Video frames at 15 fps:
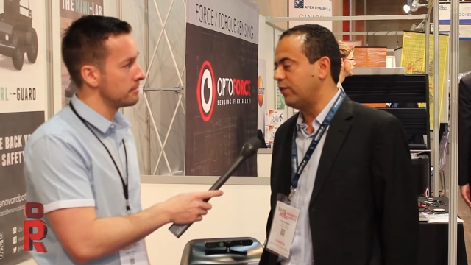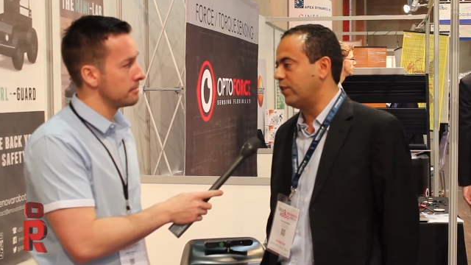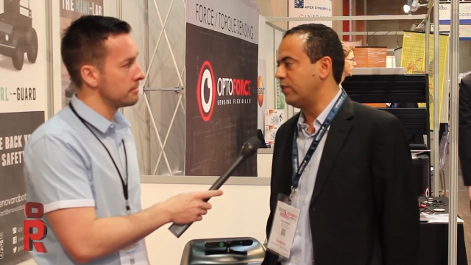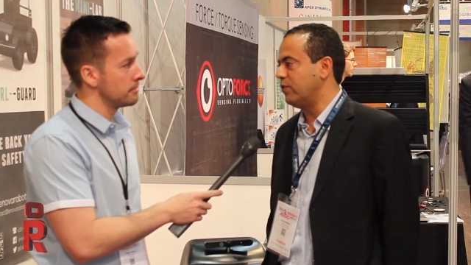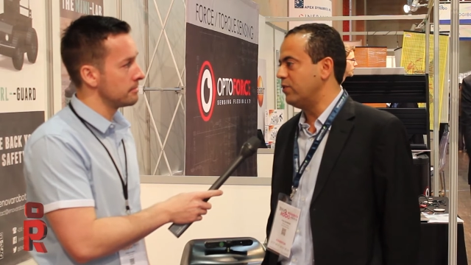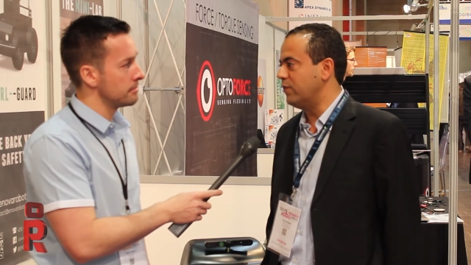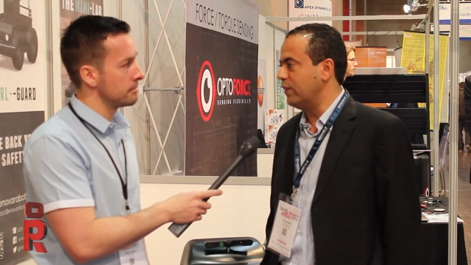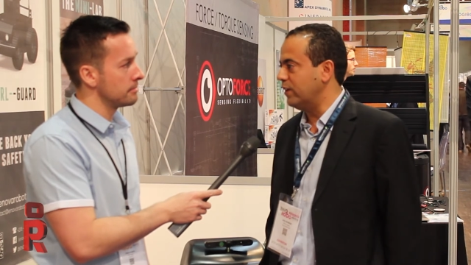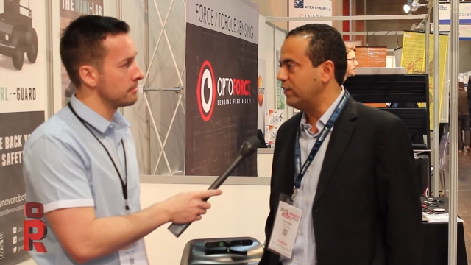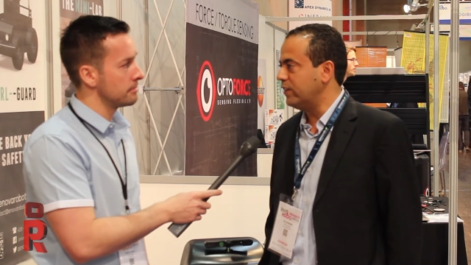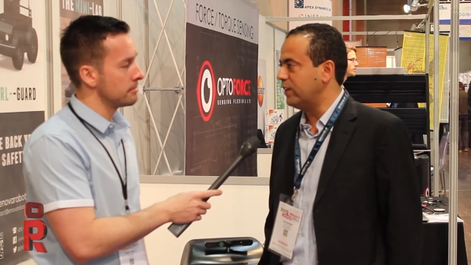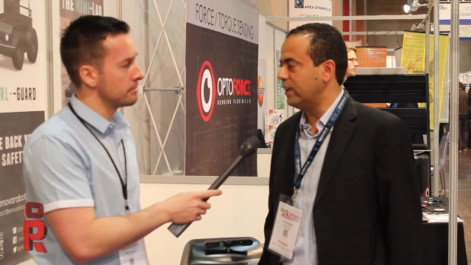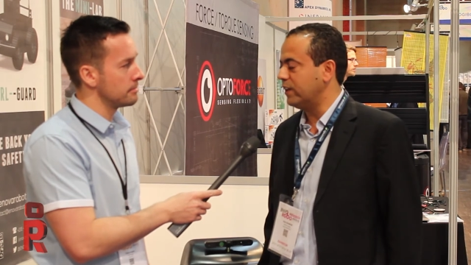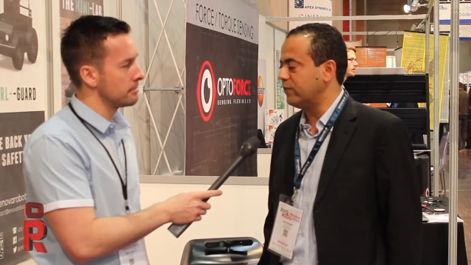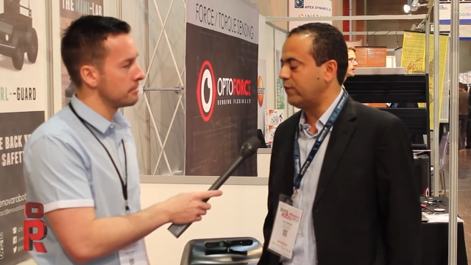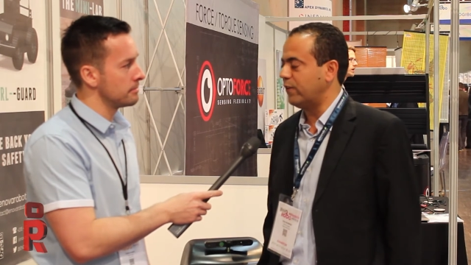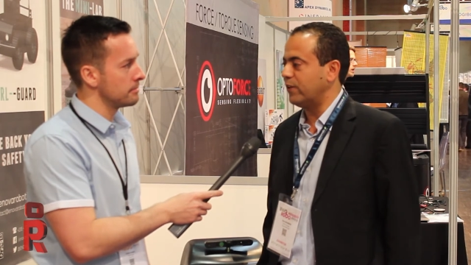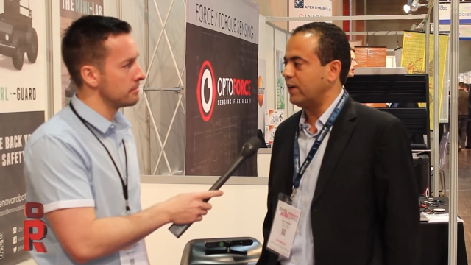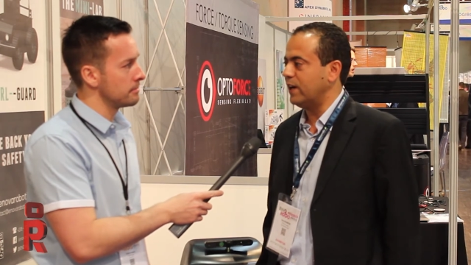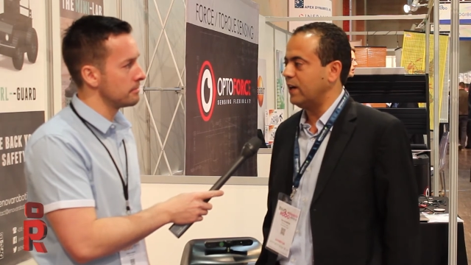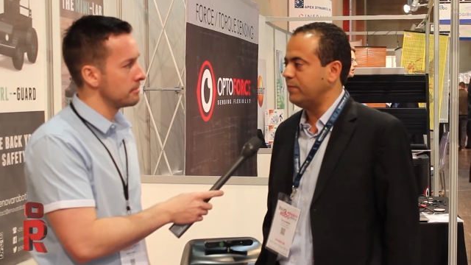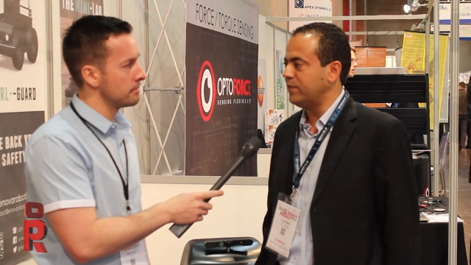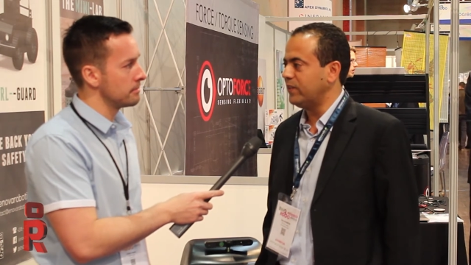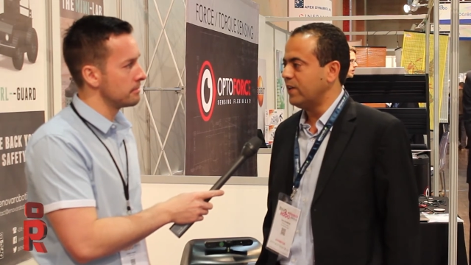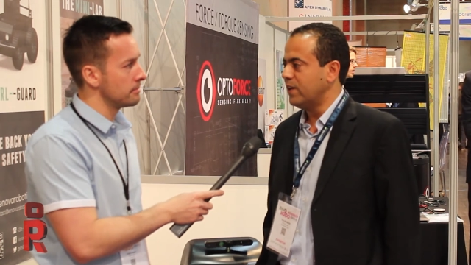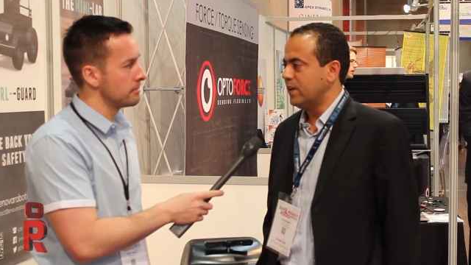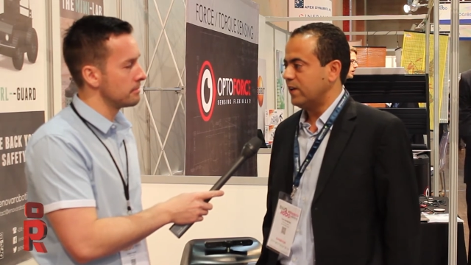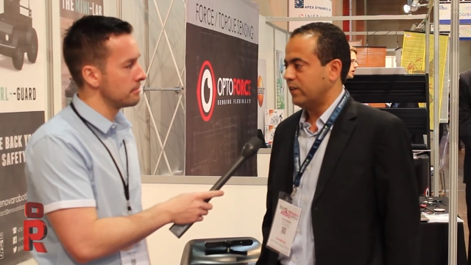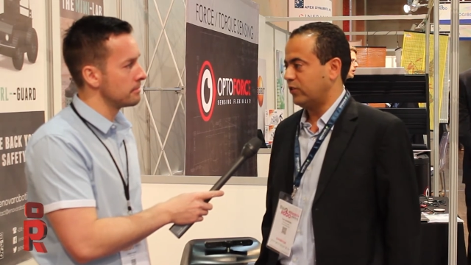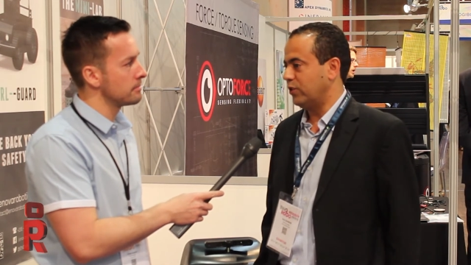Speaker 1: for university and for labs
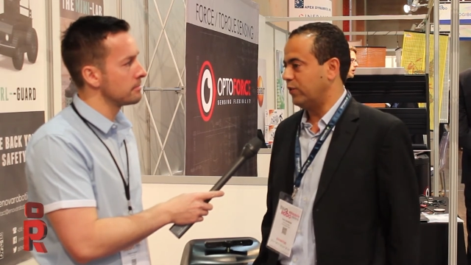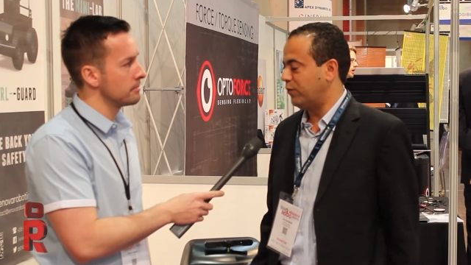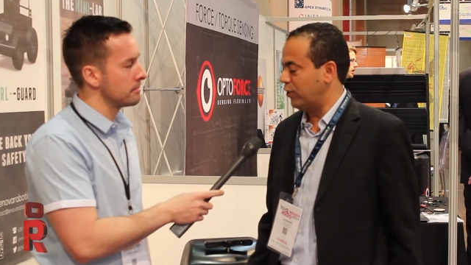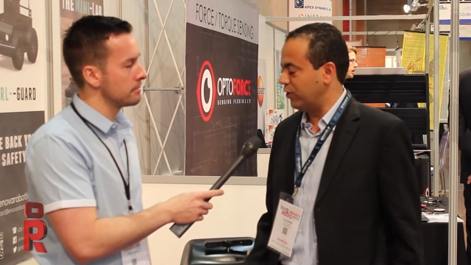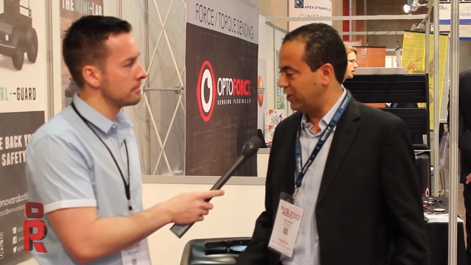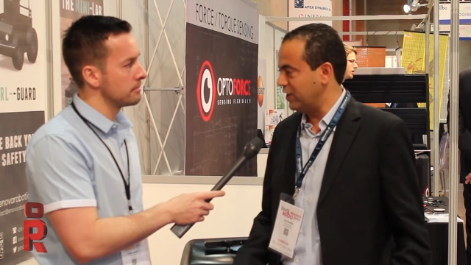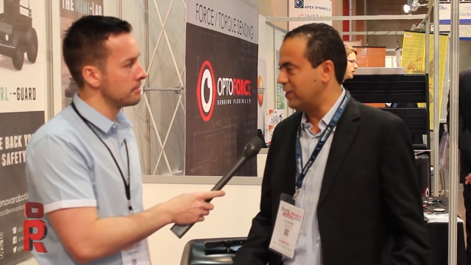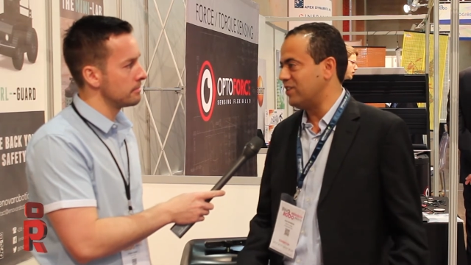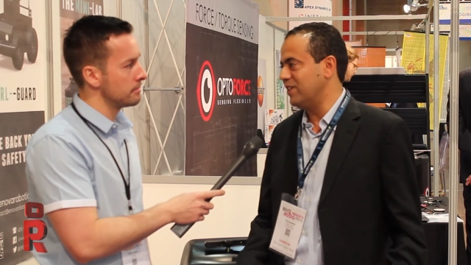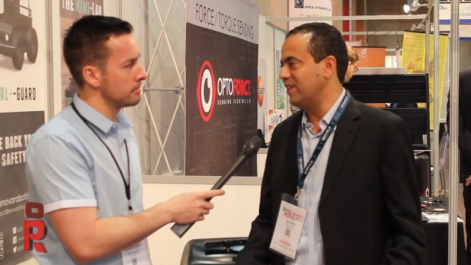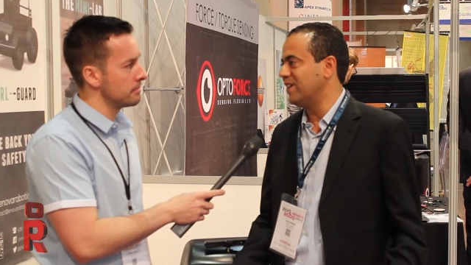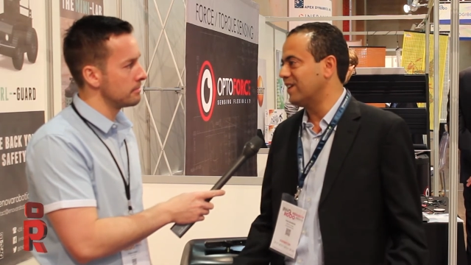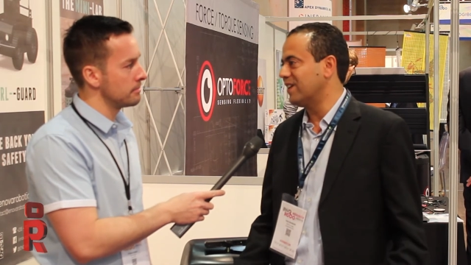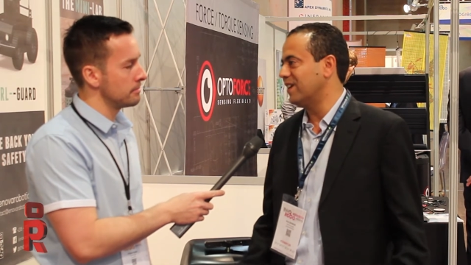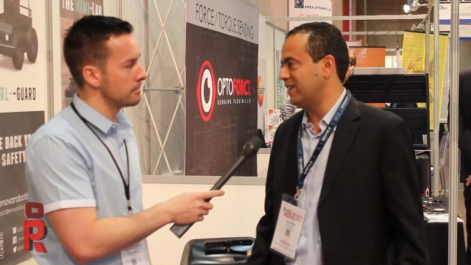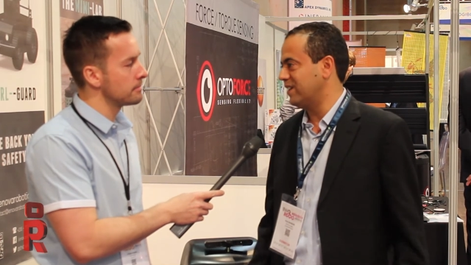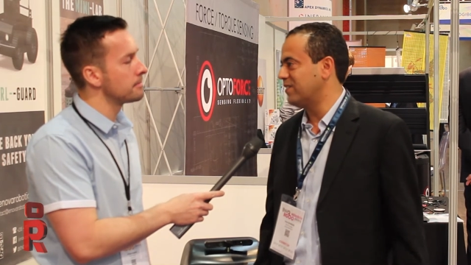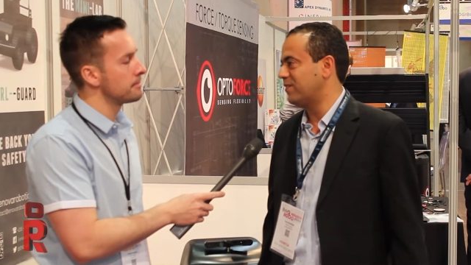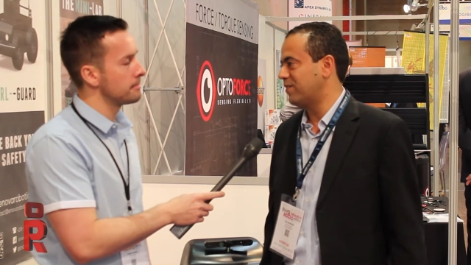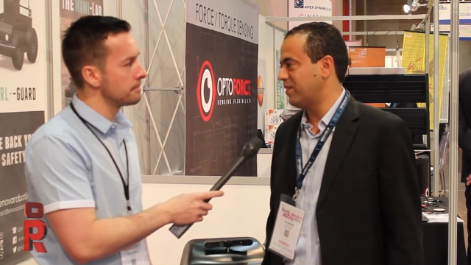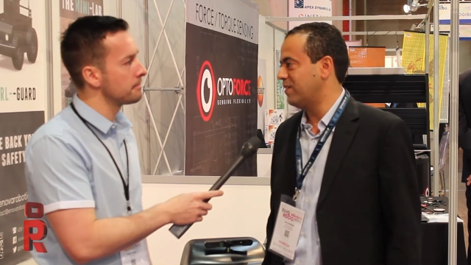so for teaching and